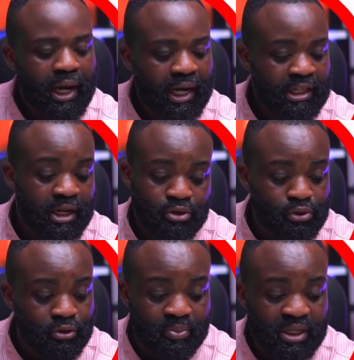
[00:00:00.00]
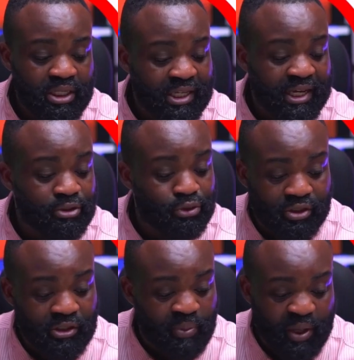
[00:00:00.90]
and then you would be taken to
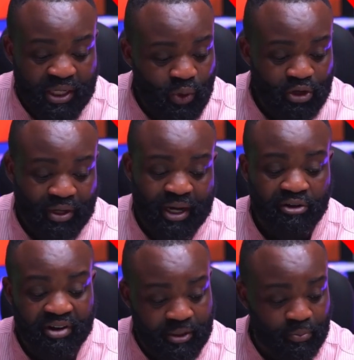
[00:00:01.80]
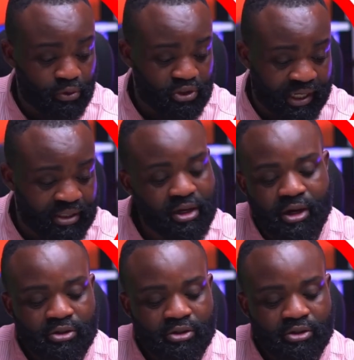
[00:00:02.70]
this page where you can create a project.